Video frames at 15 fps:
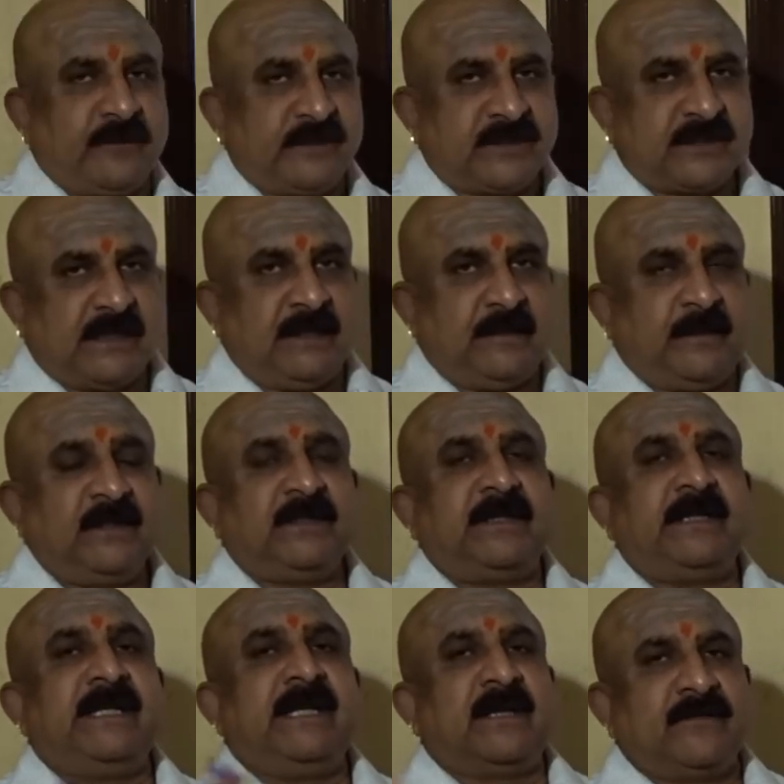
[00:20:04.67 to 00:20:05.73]
of first
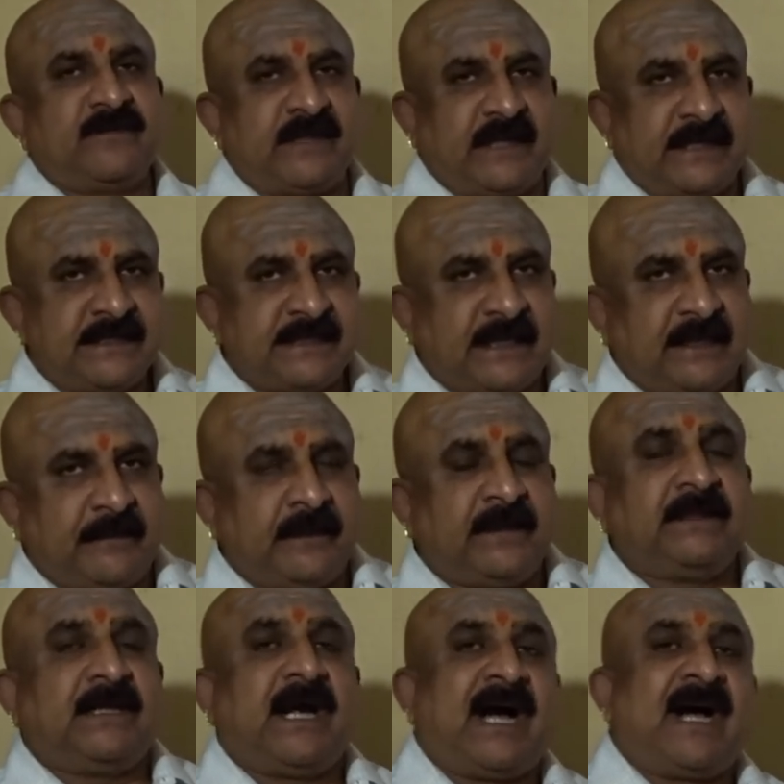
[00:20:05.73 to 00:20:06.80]
childbirth, year of second
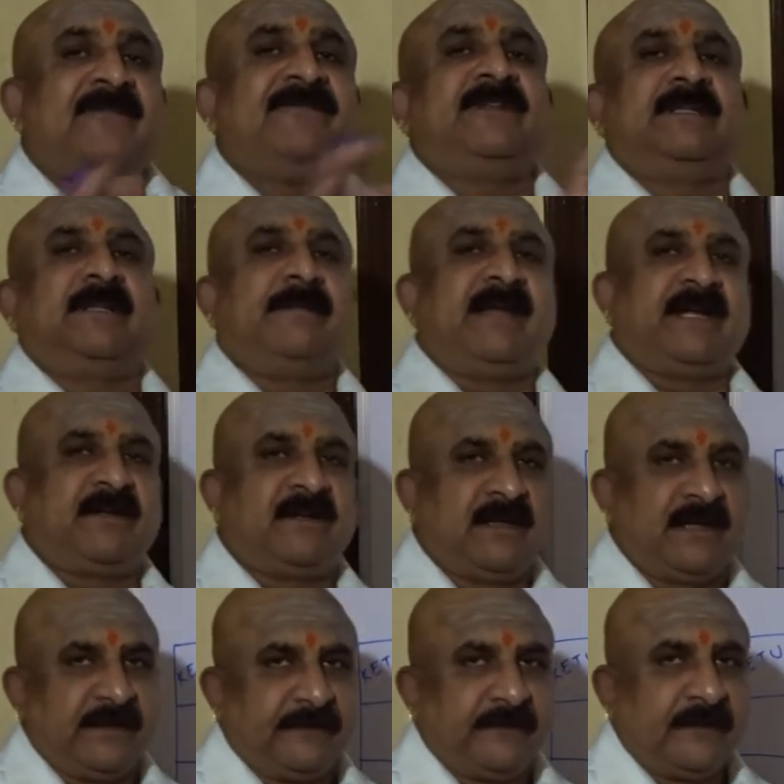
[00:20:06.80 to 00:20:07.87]
childbirth, after the
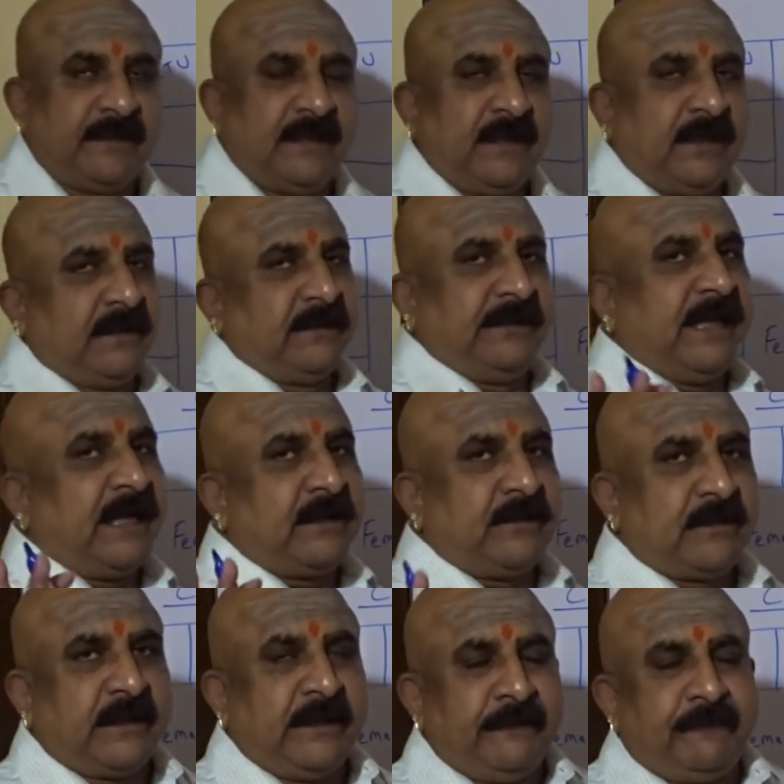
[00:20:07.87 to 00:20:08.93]
marital life,
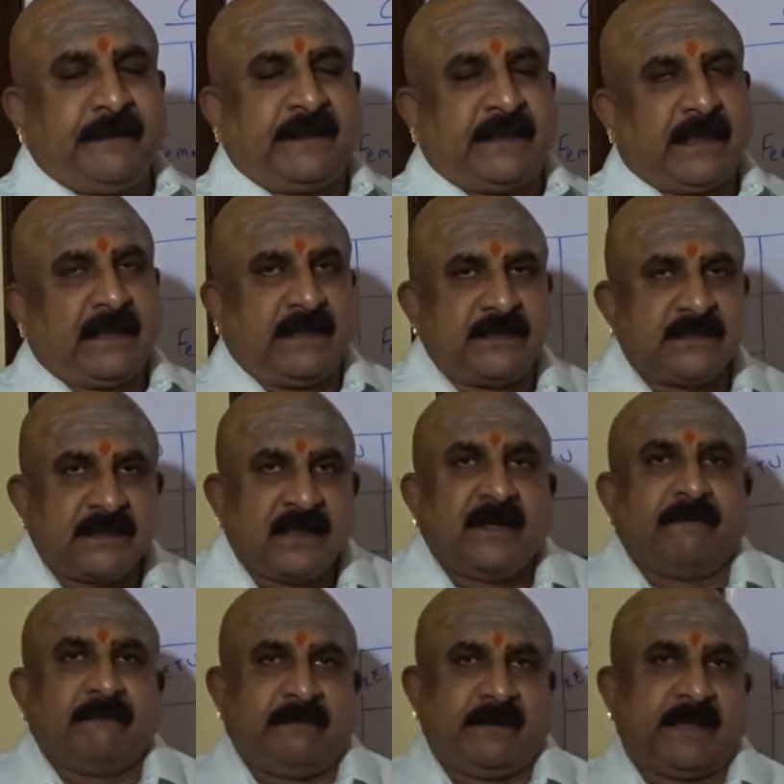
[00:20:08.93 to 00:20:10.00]
that if it tallies,
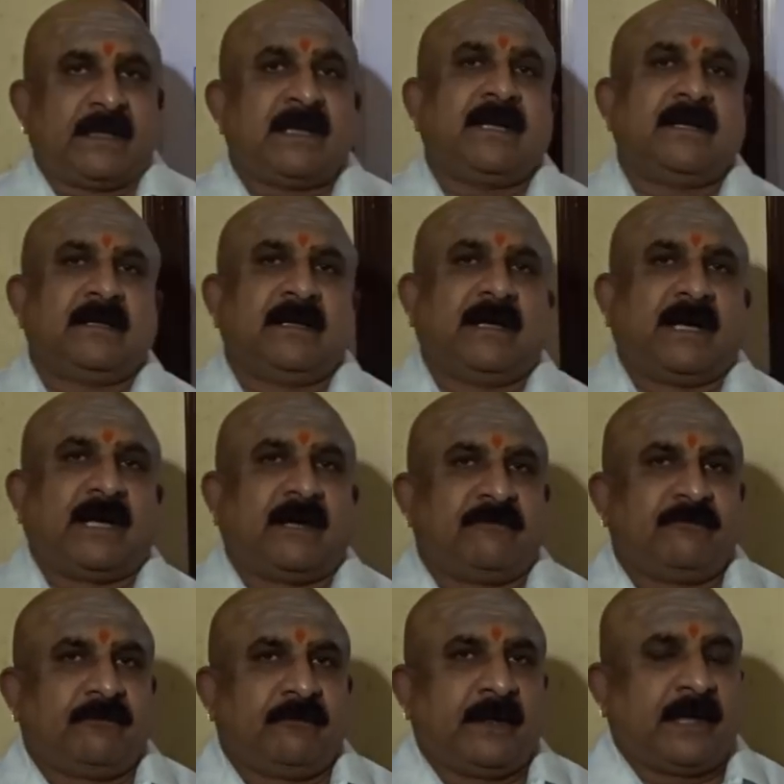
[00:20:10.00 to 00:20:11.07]
we are
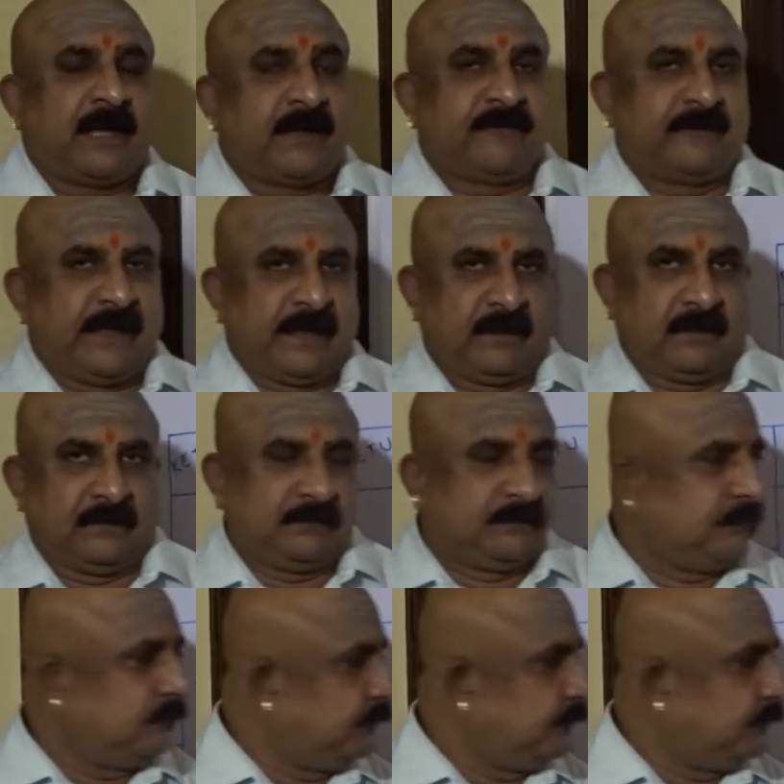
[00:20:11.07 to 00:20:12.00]
halfway, half done.